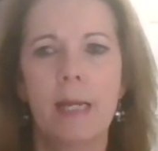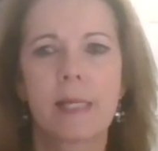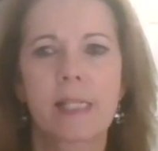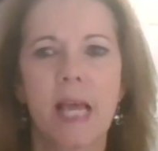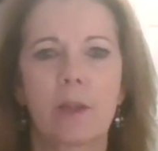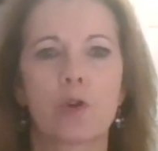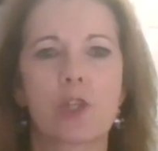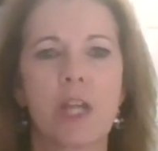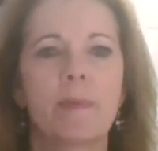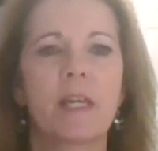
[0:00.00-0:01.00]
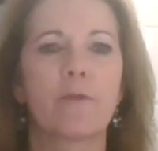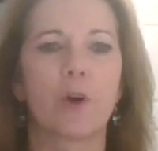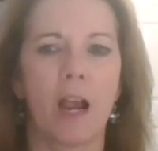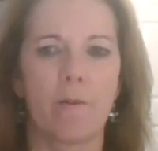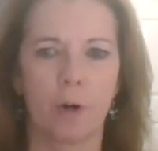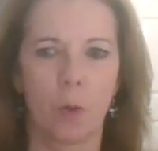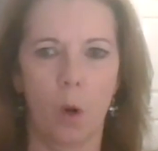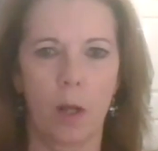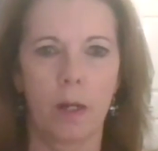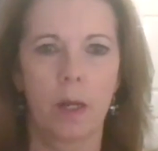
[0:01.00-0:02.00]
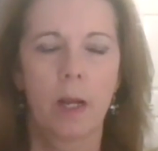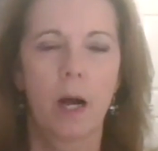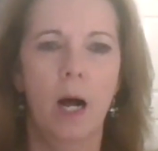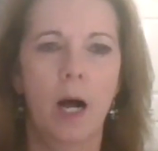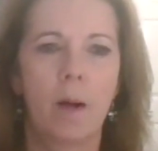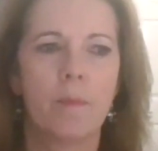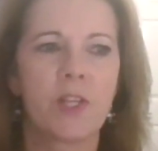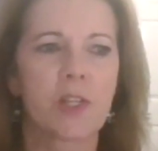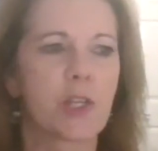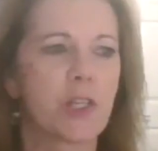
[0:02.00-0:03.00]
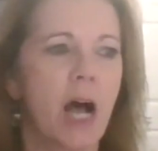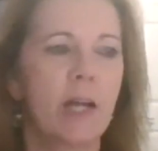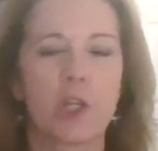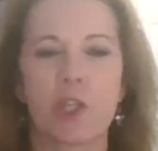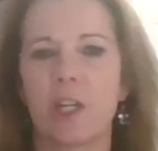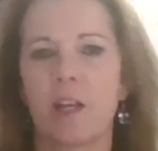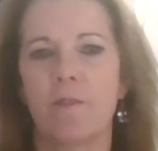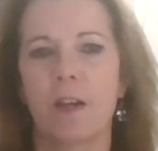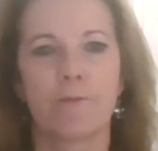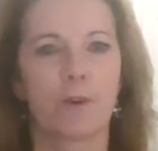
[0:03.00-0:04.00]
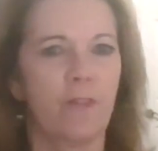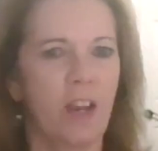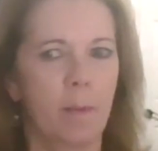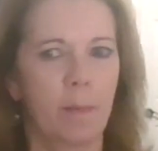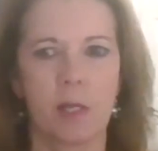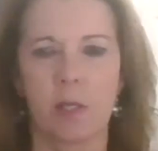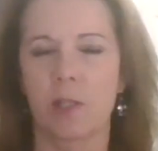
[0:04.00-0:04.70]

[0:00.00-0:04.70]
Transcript: is that there's something for everyone um, this is not just an event for families.